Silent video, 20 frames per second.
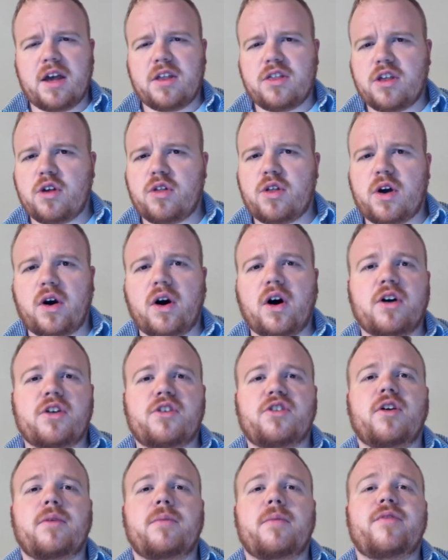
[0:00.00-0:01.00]
though there are
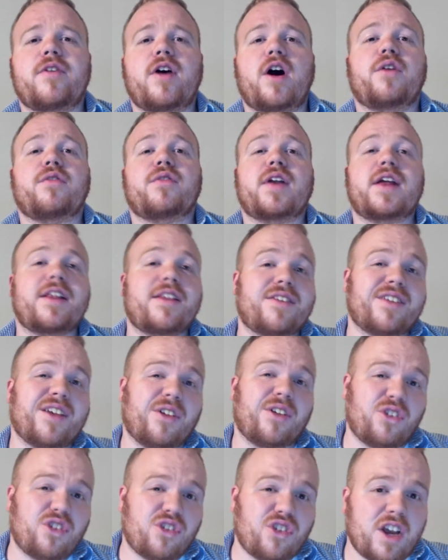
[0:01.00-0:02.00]
some involved in
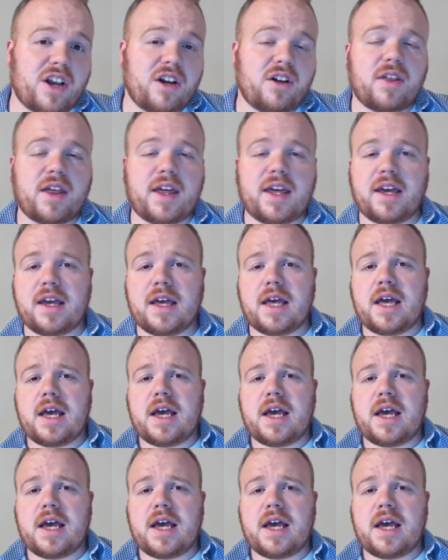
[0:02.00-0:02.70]
cell signaling